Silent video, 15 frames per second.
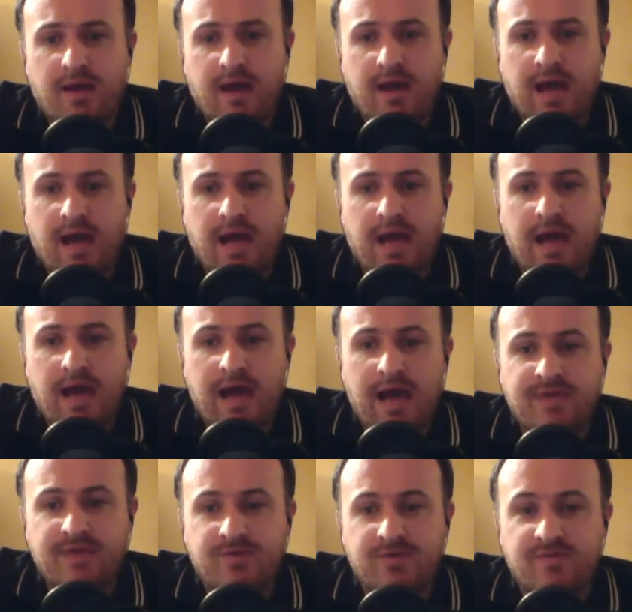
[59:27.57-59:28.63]

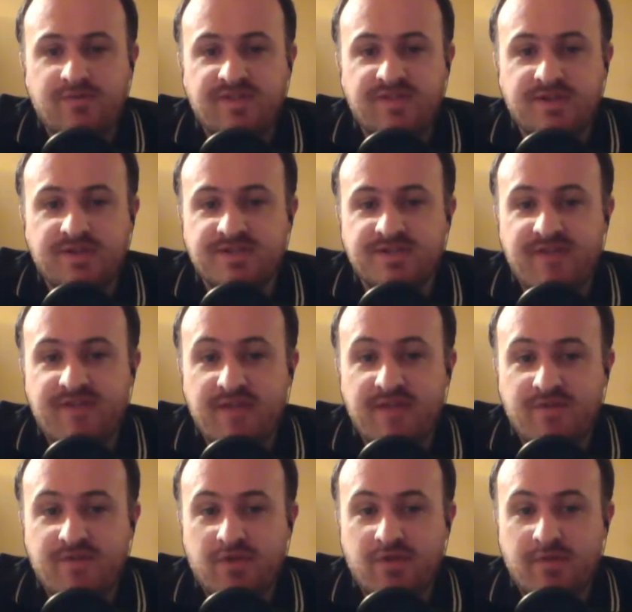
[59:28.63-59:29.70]
I don't know if he does have
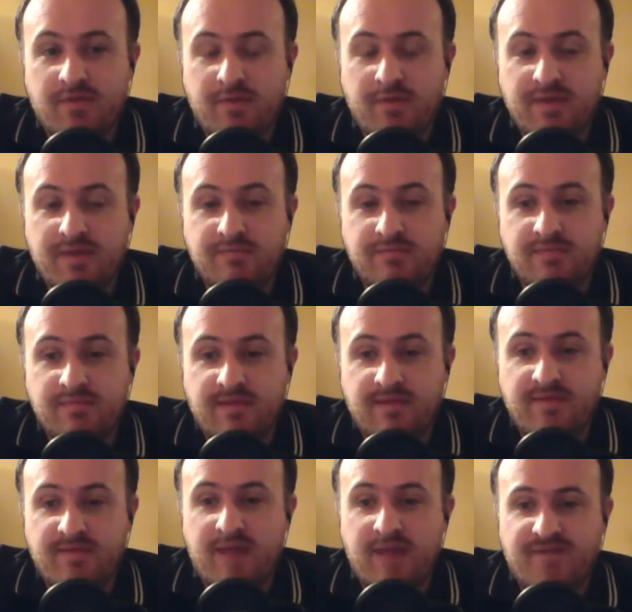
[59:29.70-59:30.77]
anything on them. I
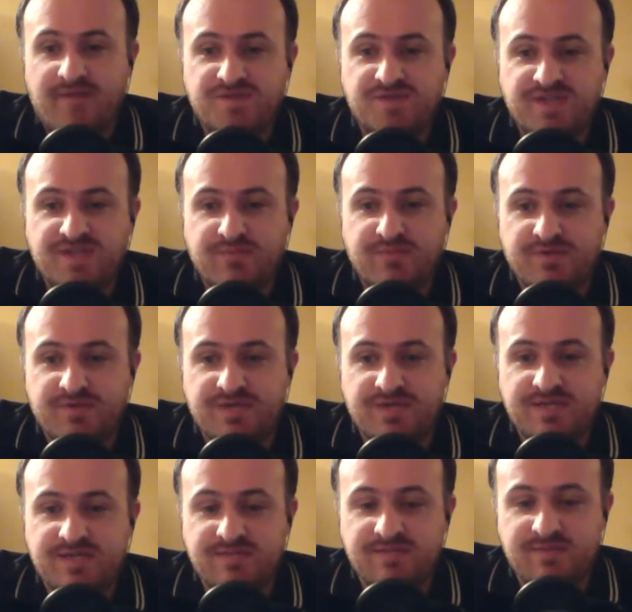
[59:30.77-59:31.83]
think Matthew Steeples,
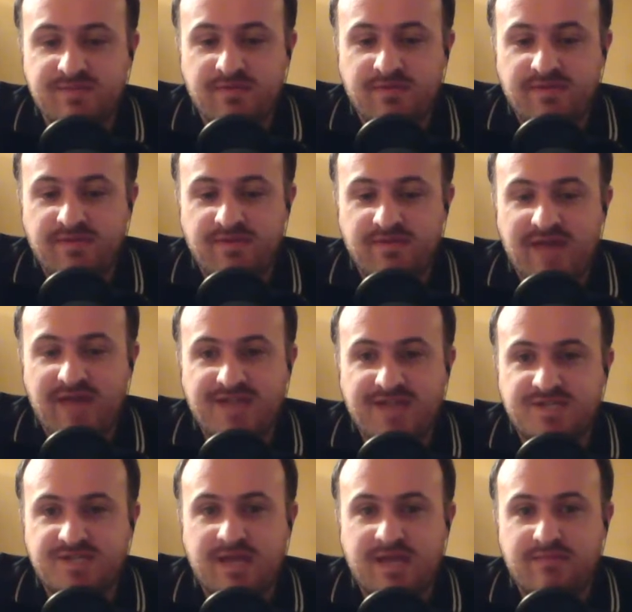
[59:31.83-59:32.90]
he seemed to believe
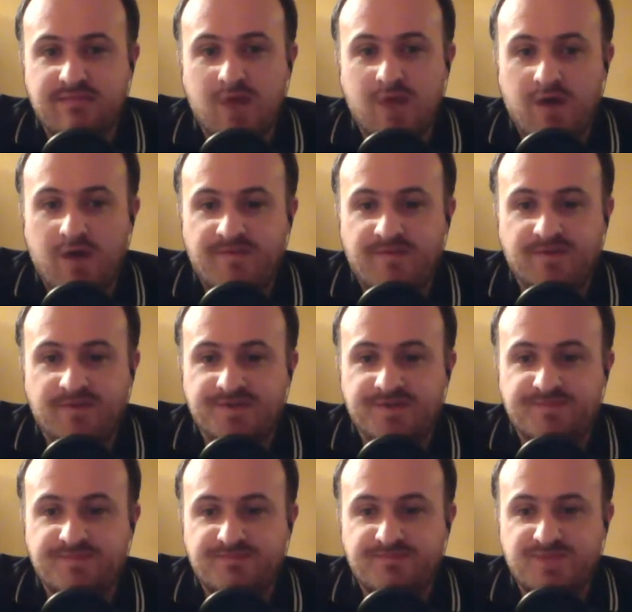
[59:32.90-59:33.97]
that
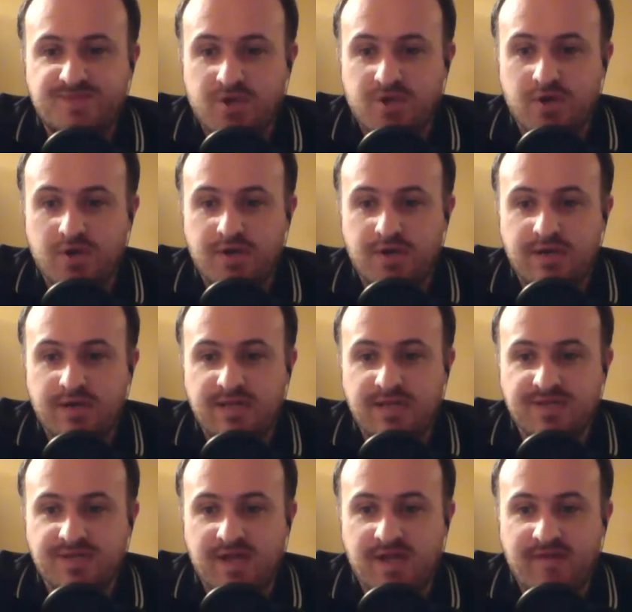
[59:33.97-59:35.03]
Phil's screwed and he
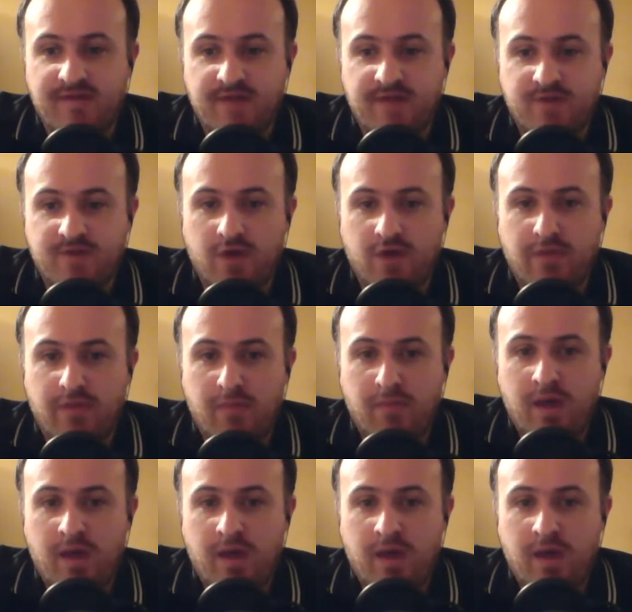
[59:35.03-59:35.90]
doesn't have anything on them.